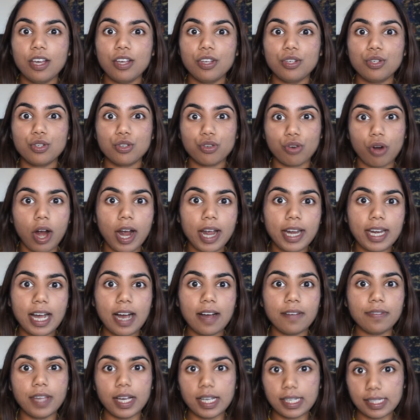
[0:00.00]
Try and
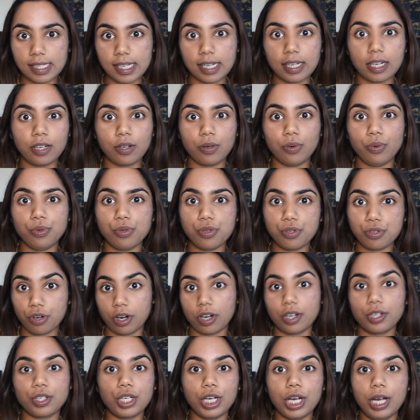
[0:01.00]
have that cyclical
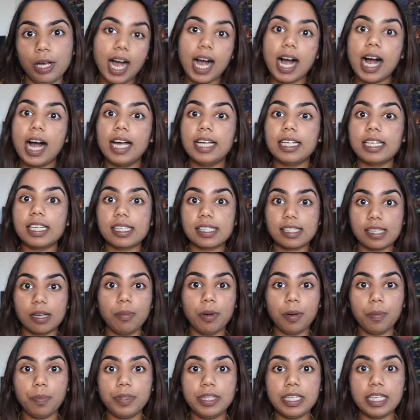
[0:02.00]
structure and sum
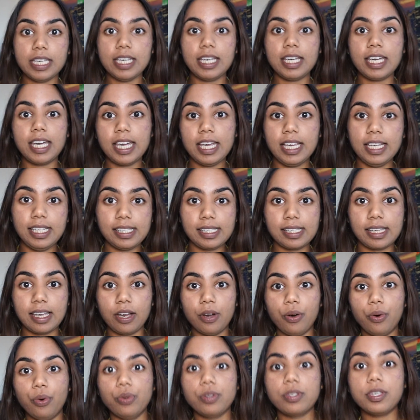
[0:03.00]
up the key
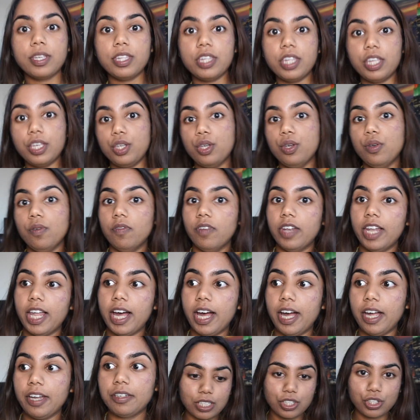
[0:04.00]
skills that you've
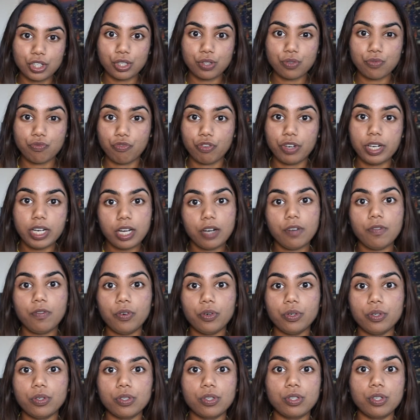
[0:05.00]
learned. Just
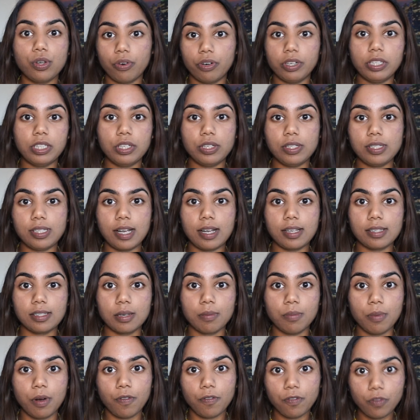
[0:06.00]
reinforce your
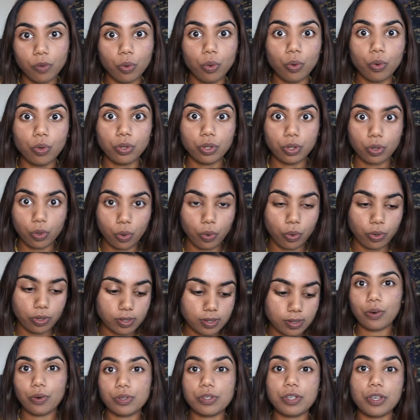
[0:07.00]
enthusiasm for the
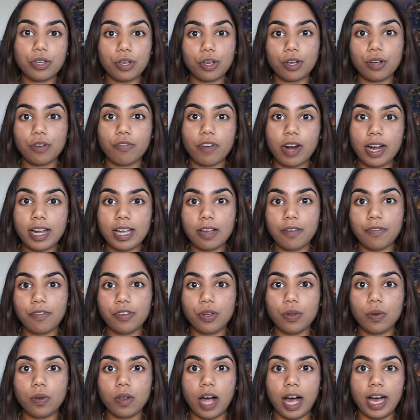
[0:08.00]
course. Also, you can write a
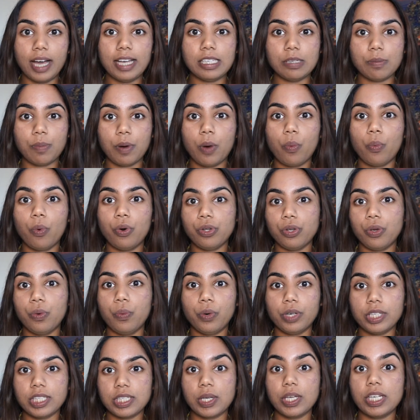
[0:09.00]
few lines about what you
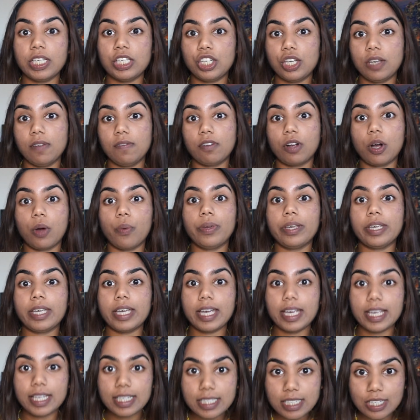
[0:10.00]
want to achieve going
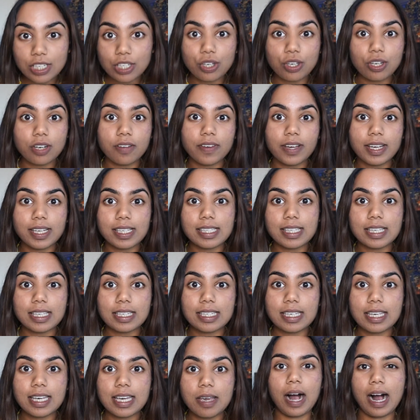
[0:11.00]
into
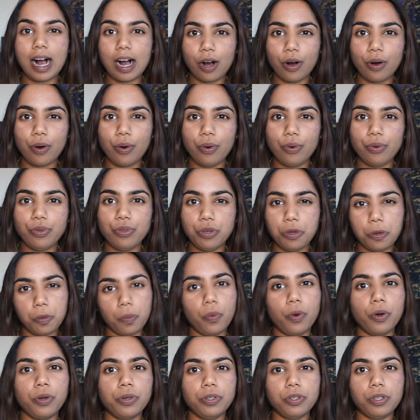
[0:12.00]
university, how you
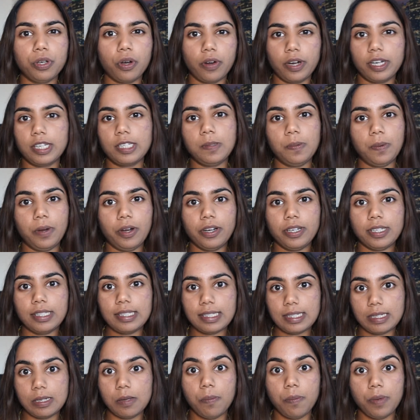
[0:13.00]
want your experience
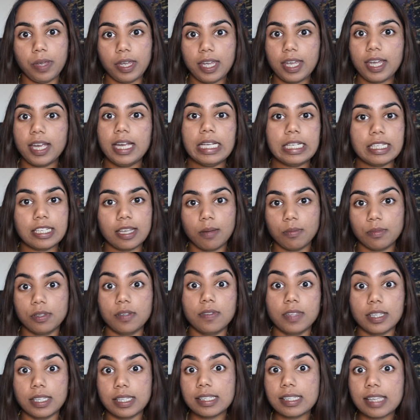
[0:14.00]
to be in terms of
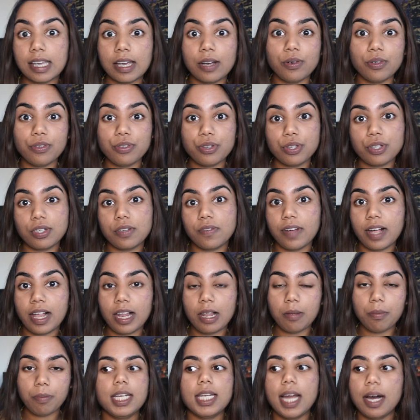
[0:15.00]
the skills you
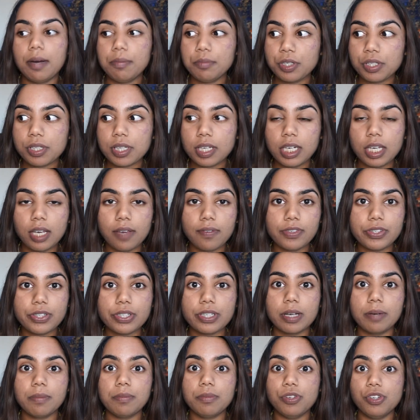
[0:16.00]
develop. Now I'm just going to give you
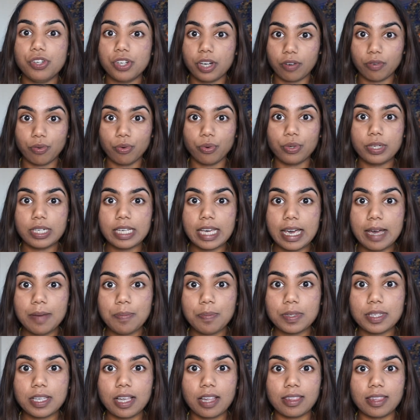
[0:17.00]
some general
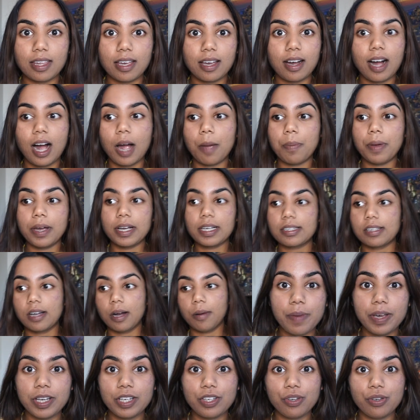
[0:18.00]
tips that I picked up.
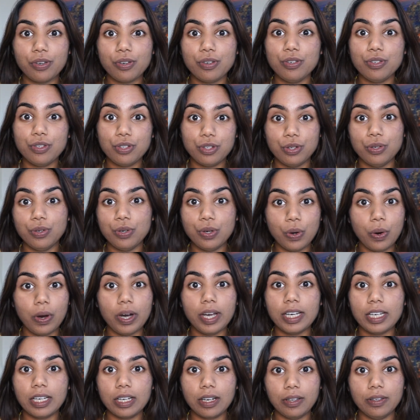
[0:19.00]
Make sure you do not
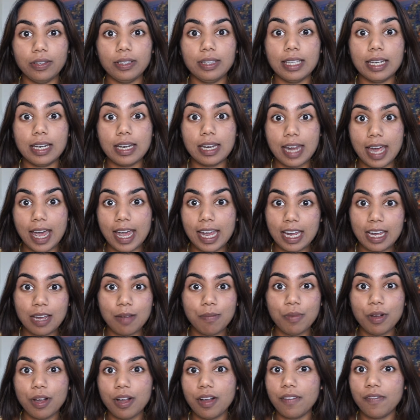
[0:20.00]
include the
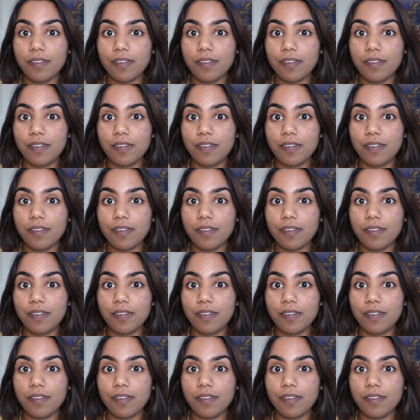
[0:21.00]
name of